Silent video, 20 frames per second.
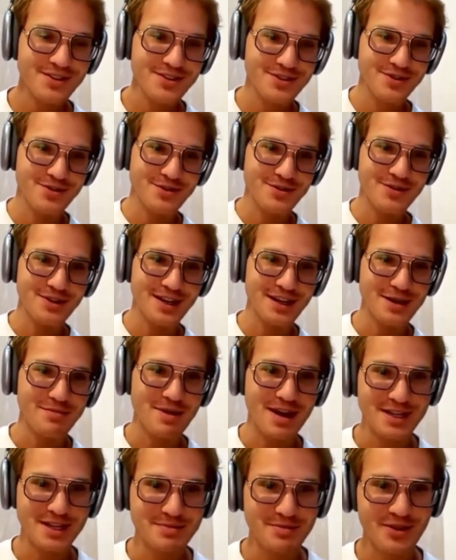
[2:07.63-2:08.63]
So
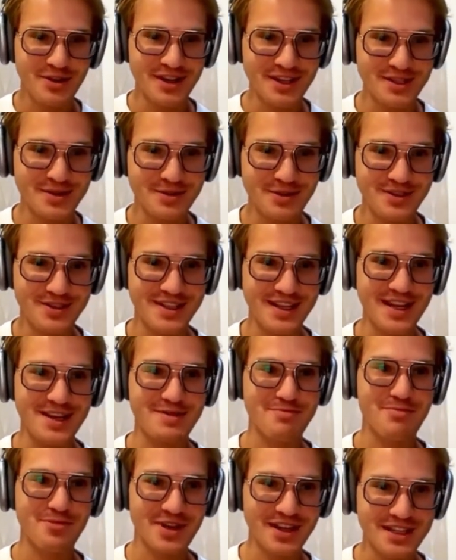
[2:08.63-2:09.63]
my experience was
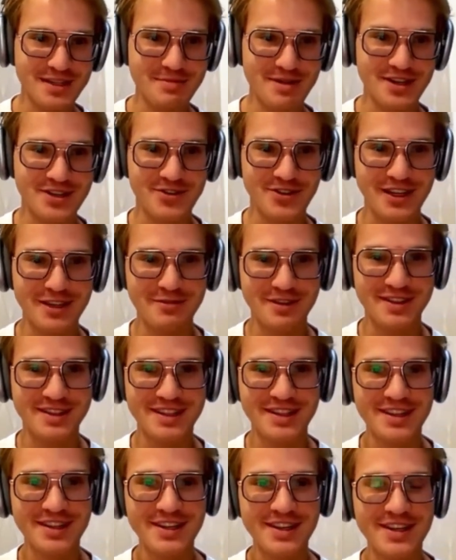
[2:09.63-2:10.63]
pretty much relevant
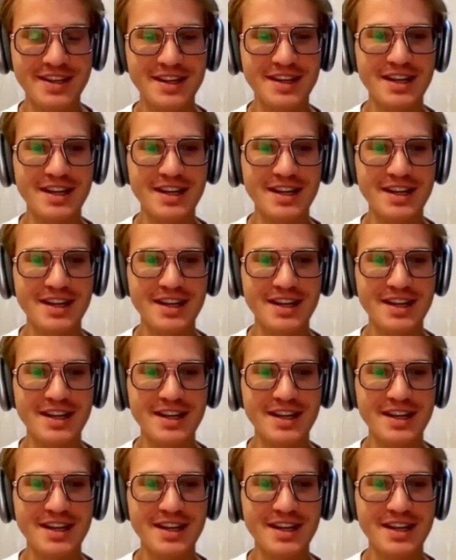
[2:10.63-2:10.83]
there.